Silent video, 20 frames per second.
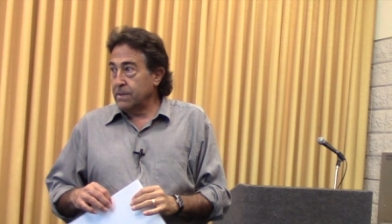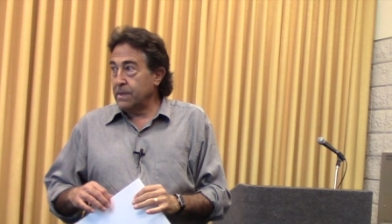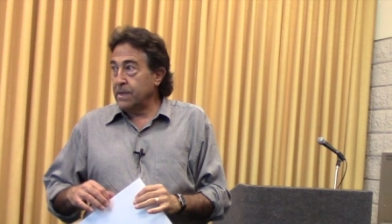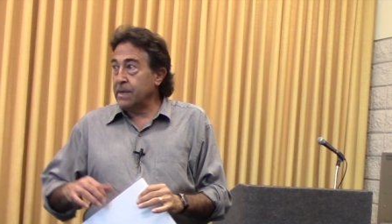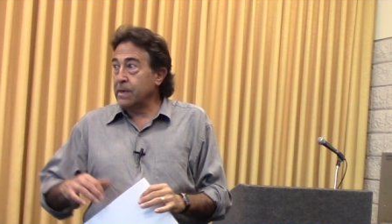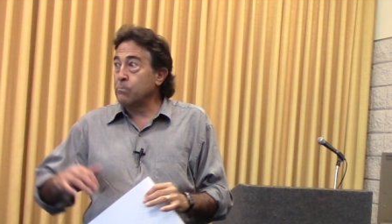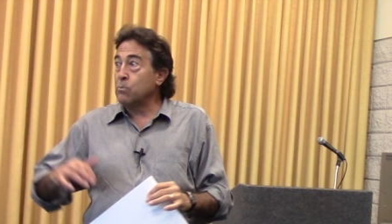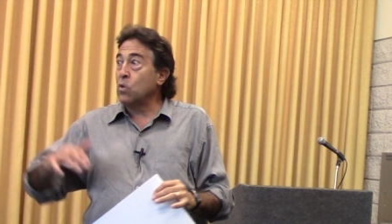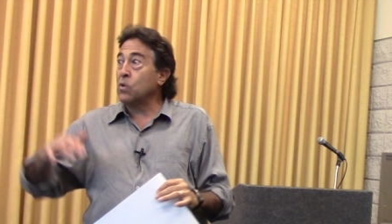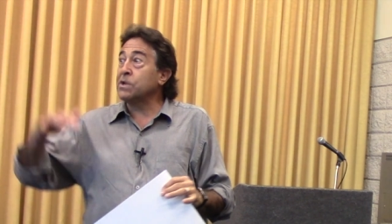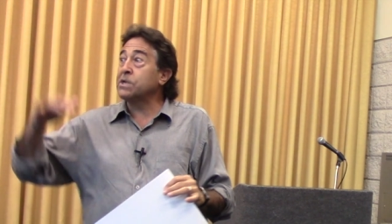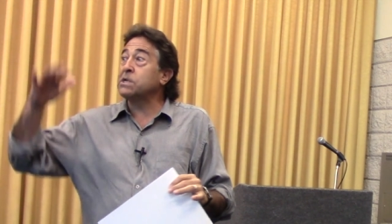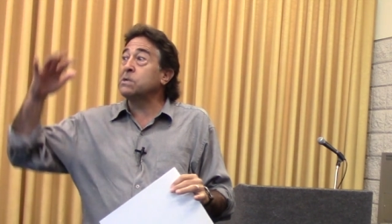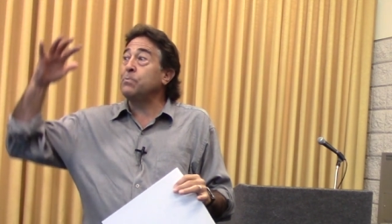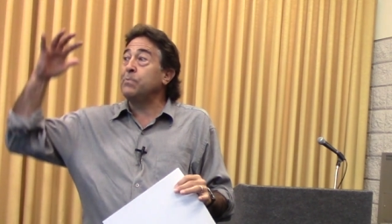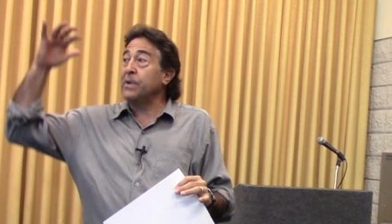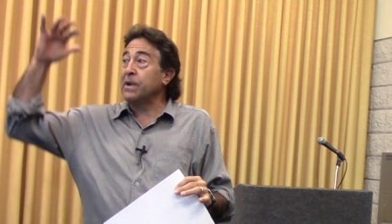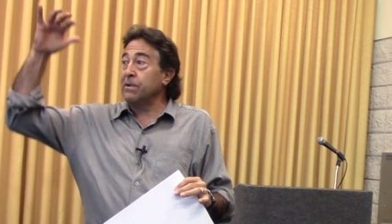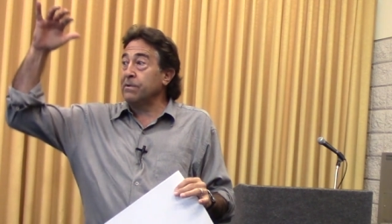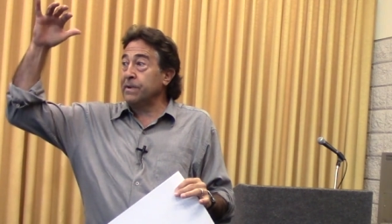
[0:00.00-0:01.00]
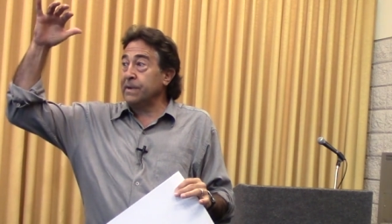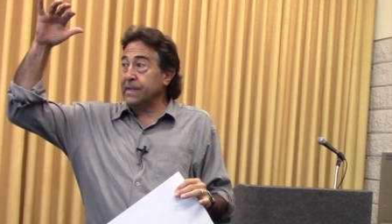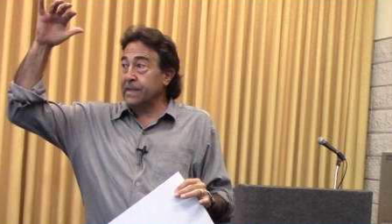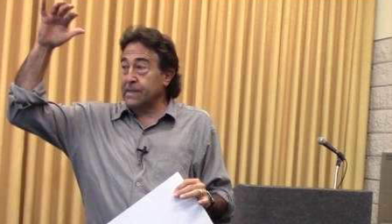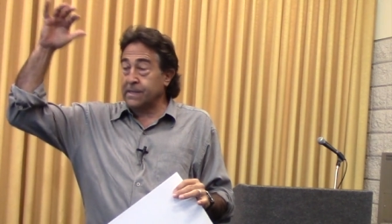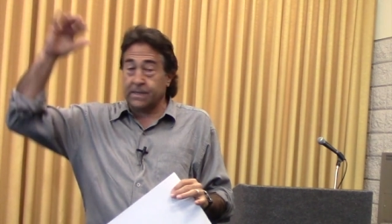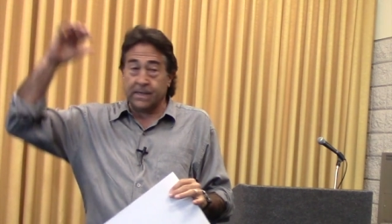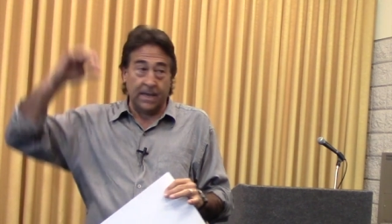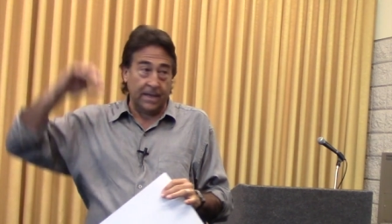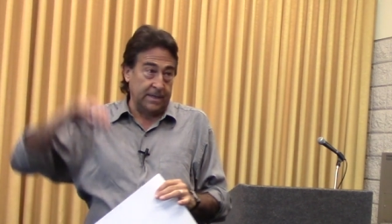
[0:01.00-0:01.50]
in a more
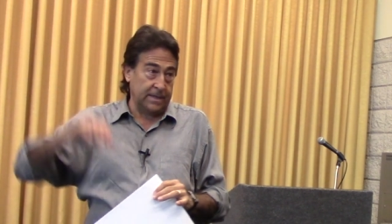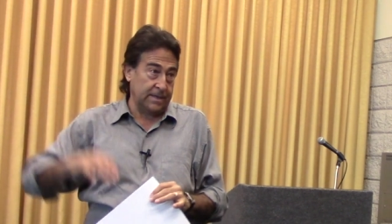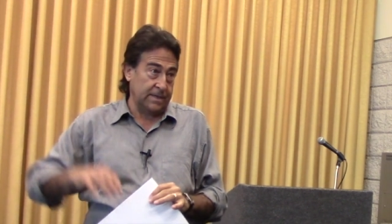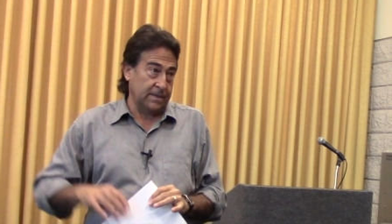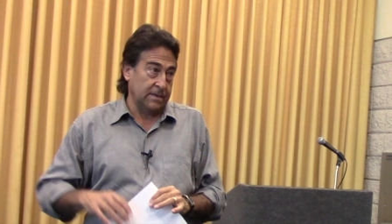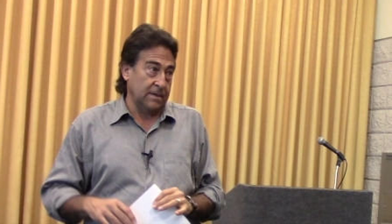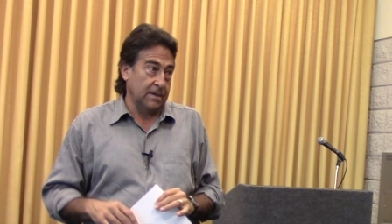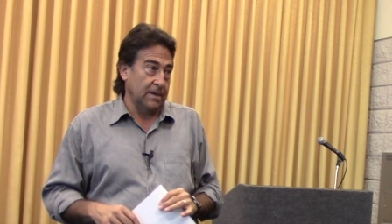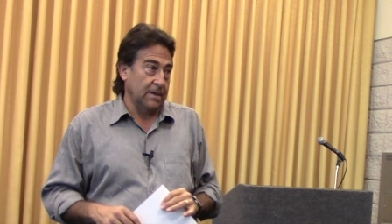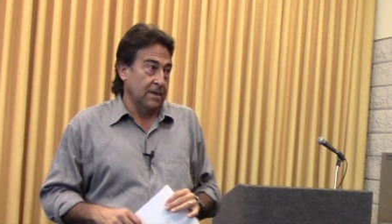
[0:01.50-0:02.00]
spirited sense.